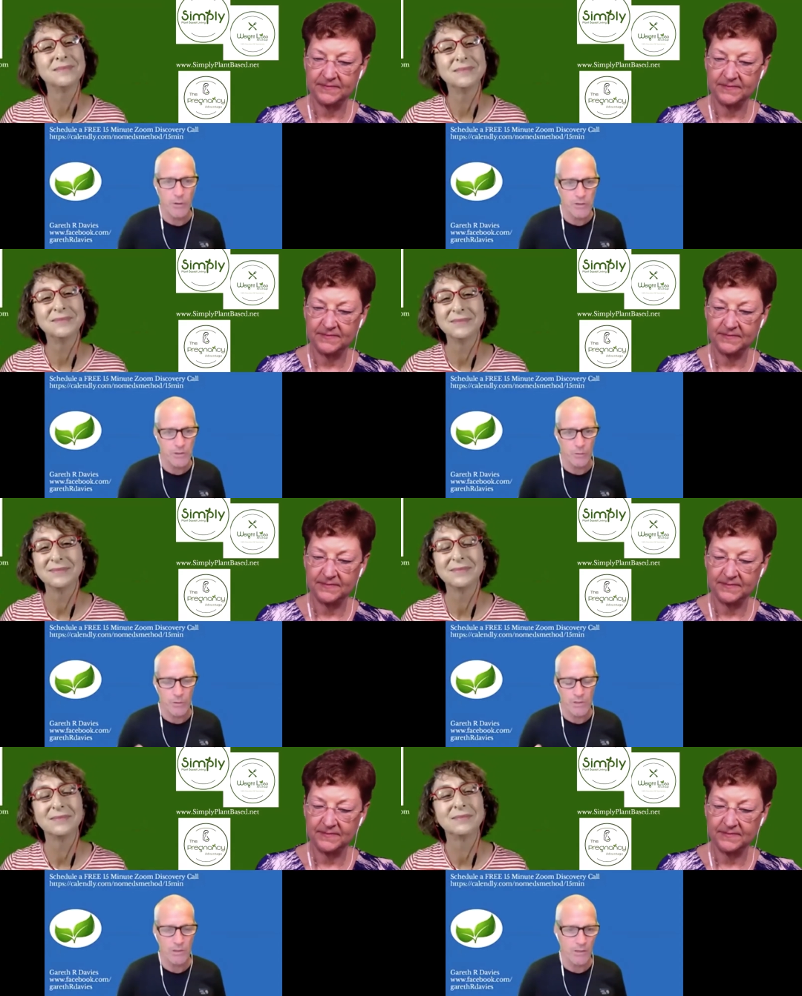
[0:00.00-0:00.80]
Speaker 1: person who
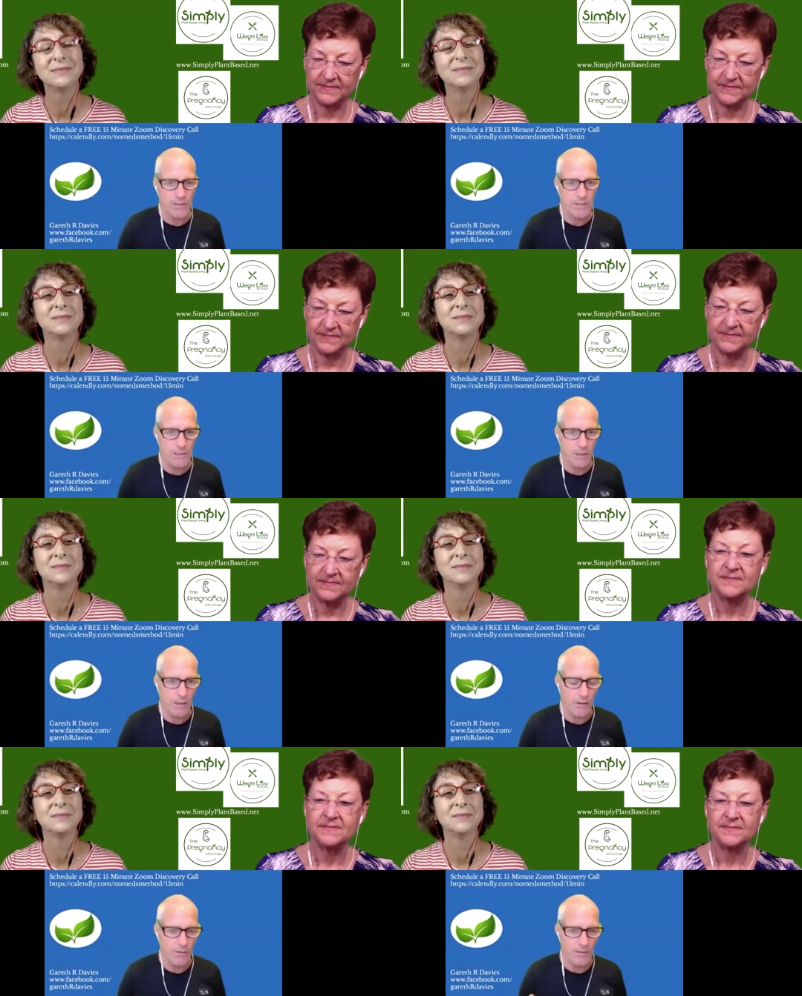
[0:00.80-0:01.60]
is on this
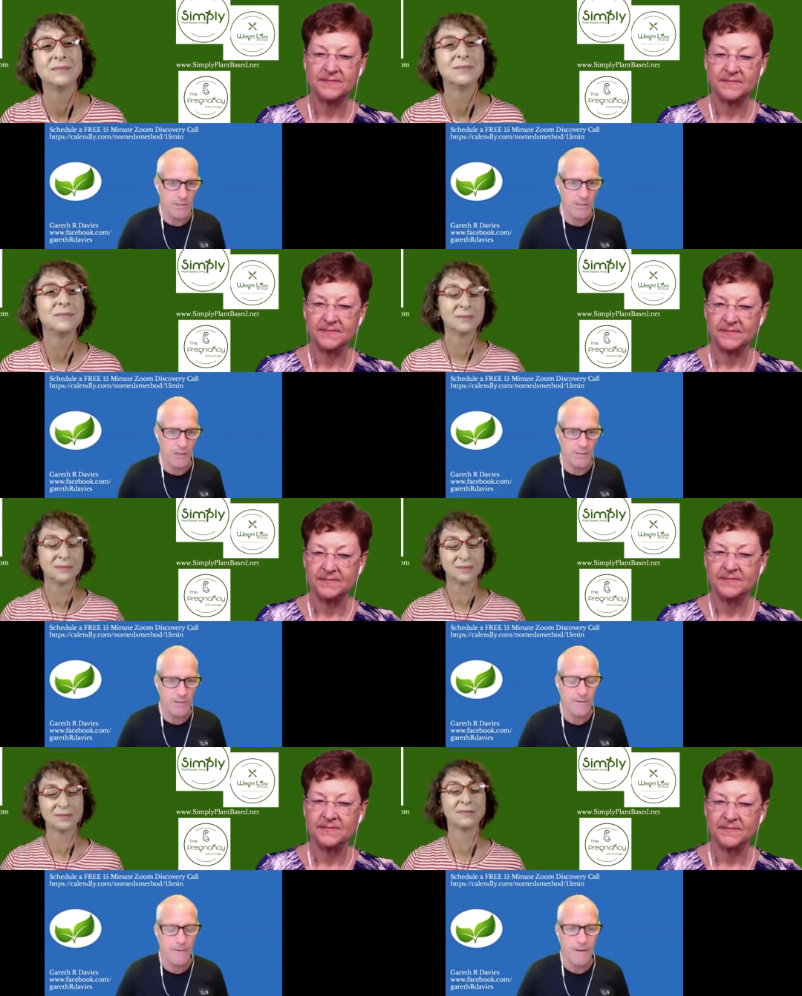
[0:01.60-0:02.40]

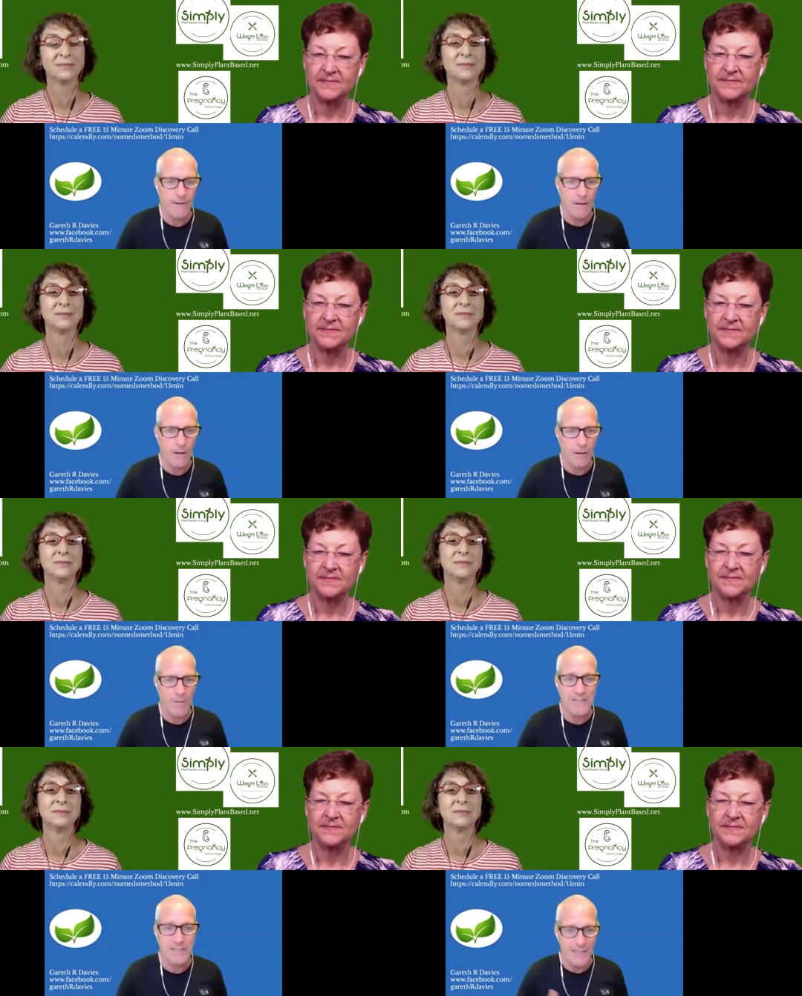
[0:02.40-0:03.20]
site
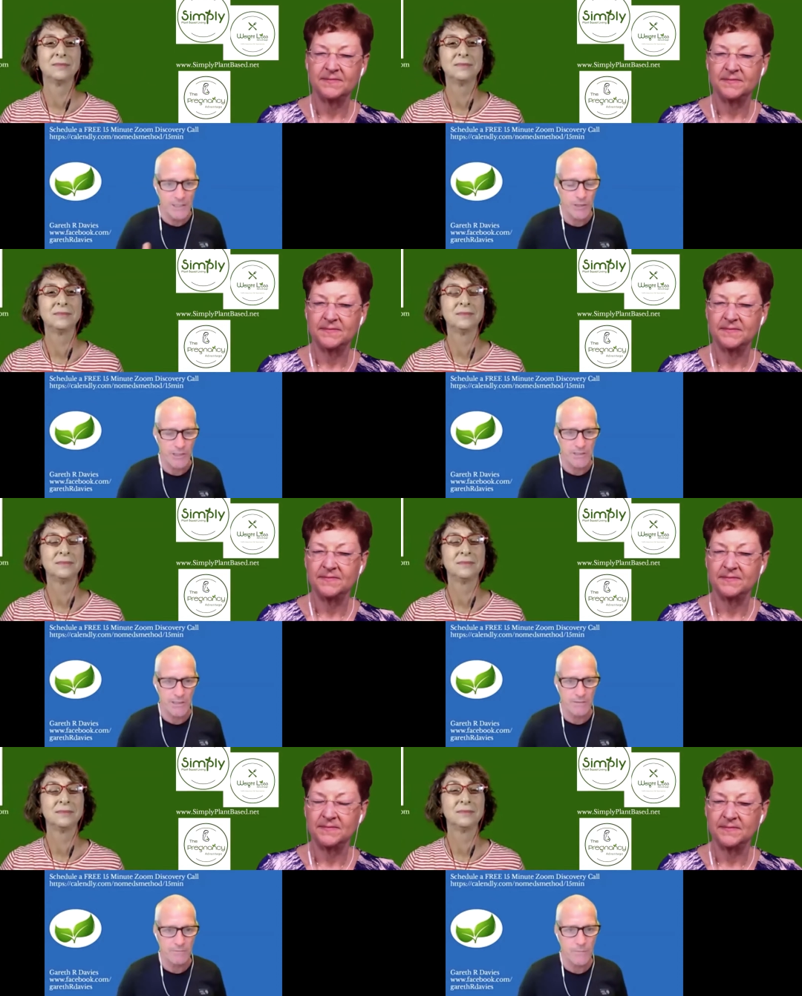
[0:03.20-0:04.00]
has an interest
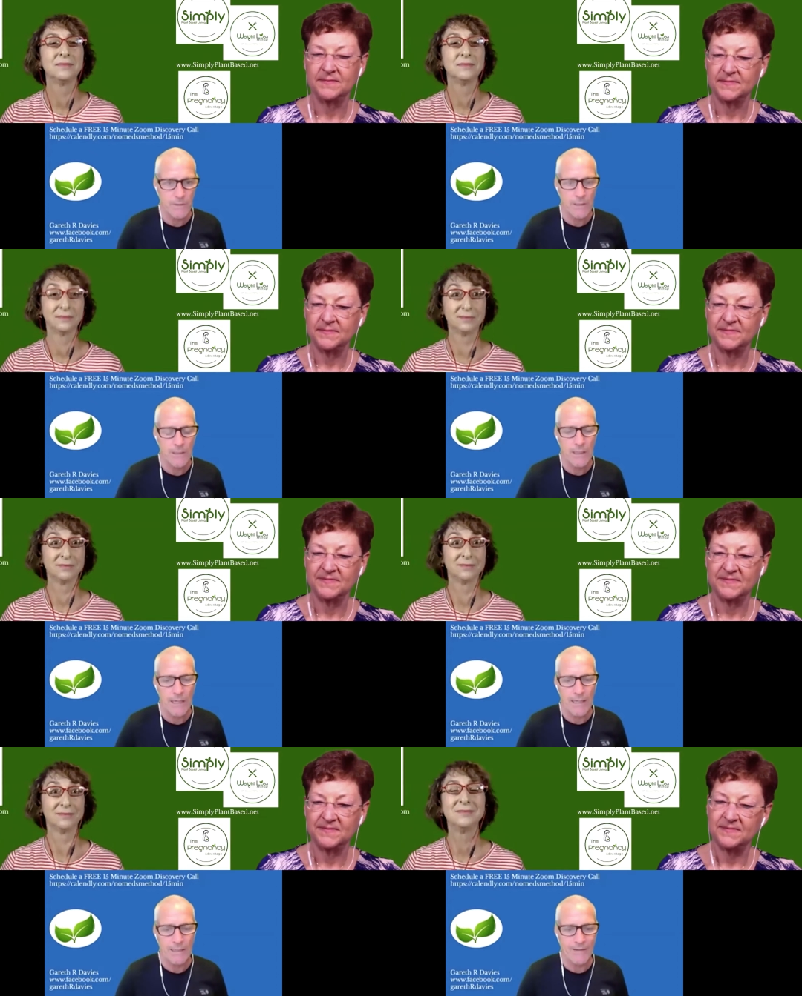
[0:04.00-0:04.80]
in,
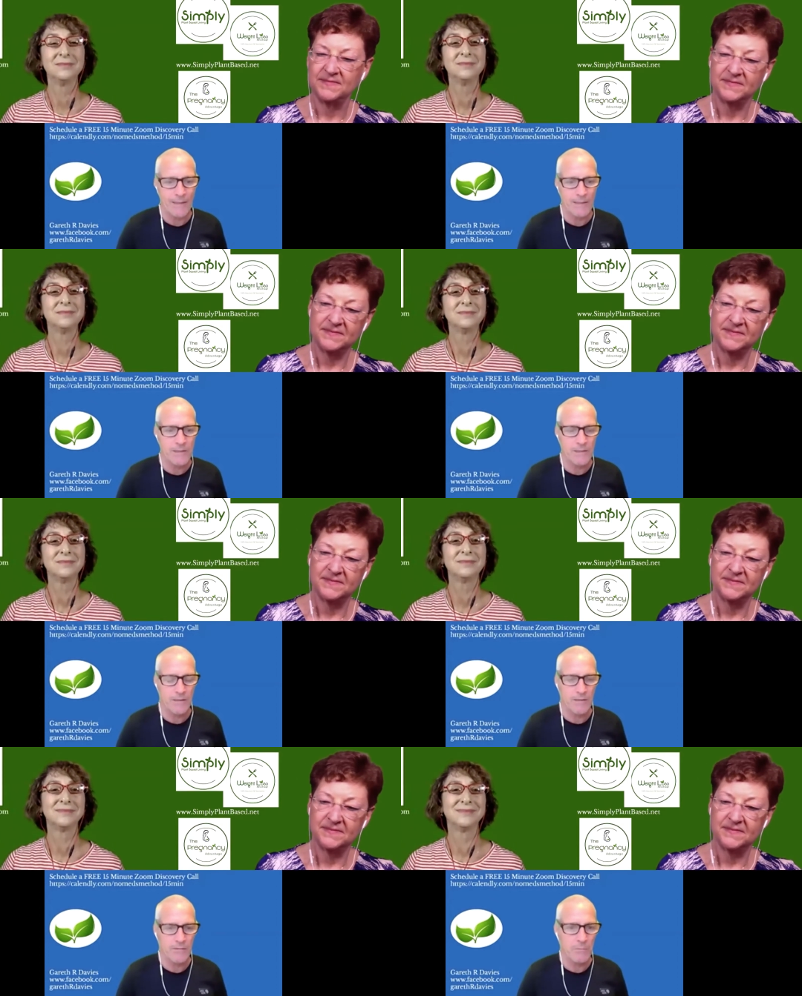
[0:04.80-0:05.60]
and that
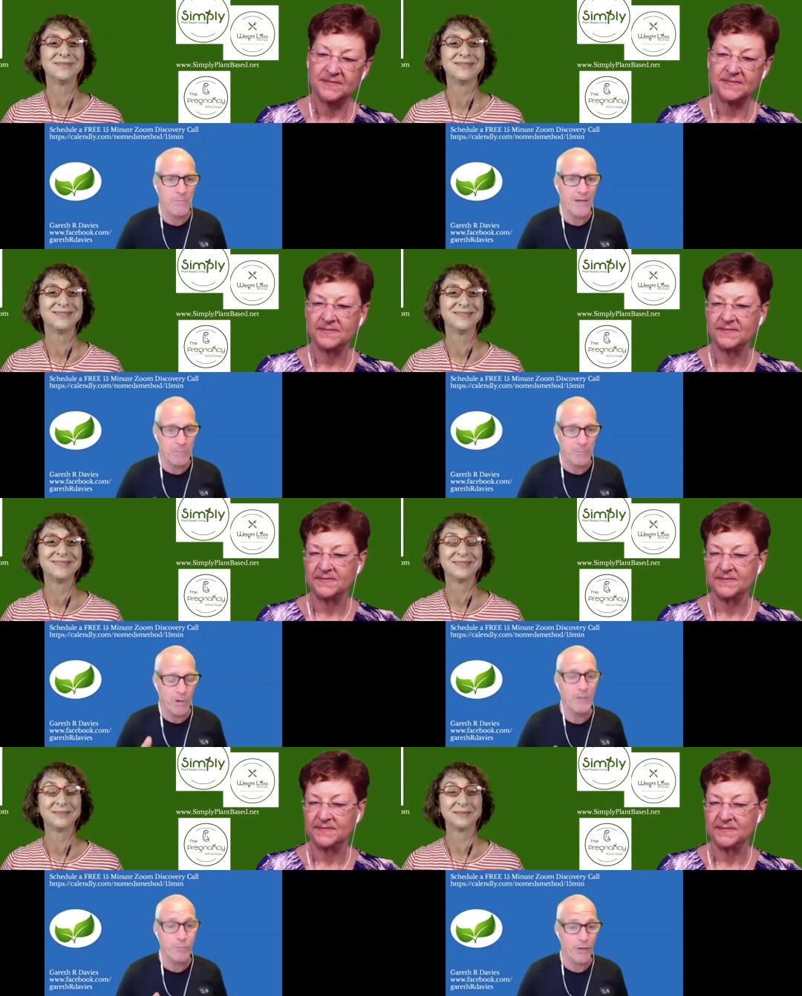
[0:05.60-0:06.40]
is
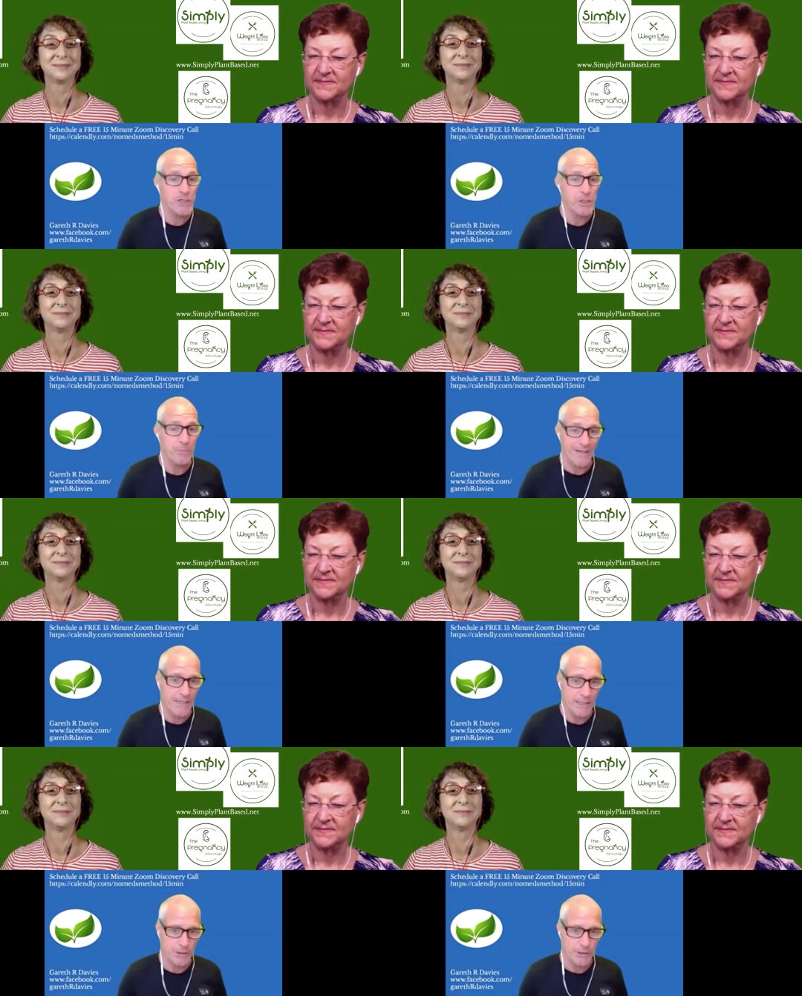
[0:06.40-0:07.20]
blood pressure
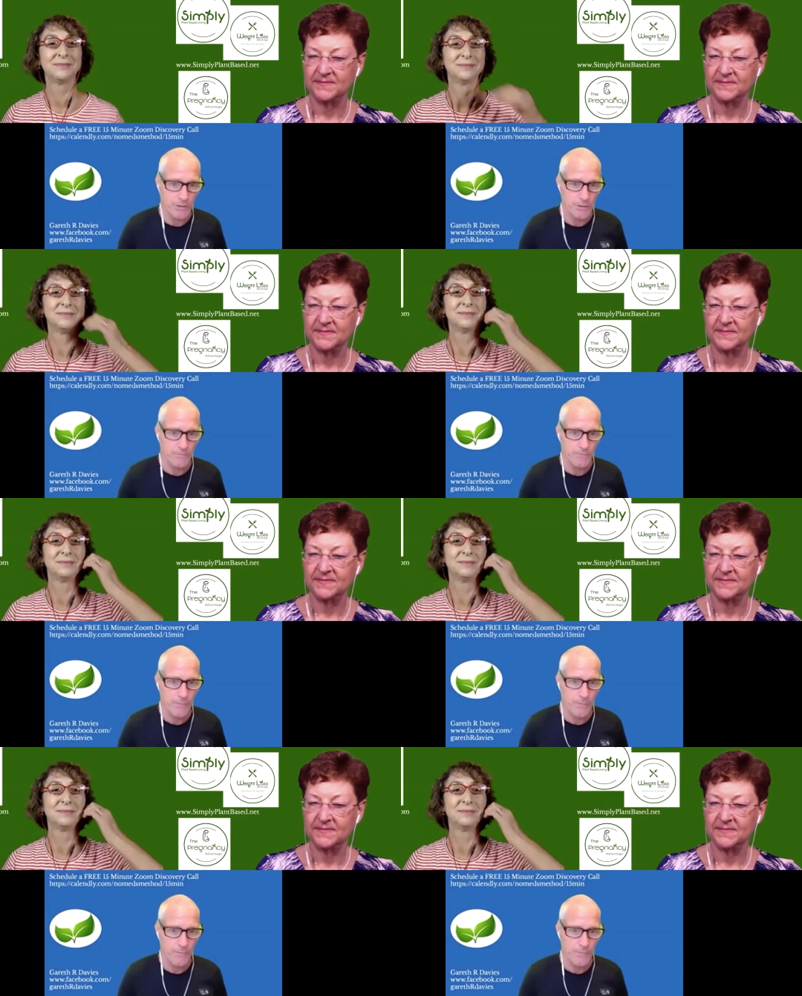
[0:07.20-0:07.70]
medications.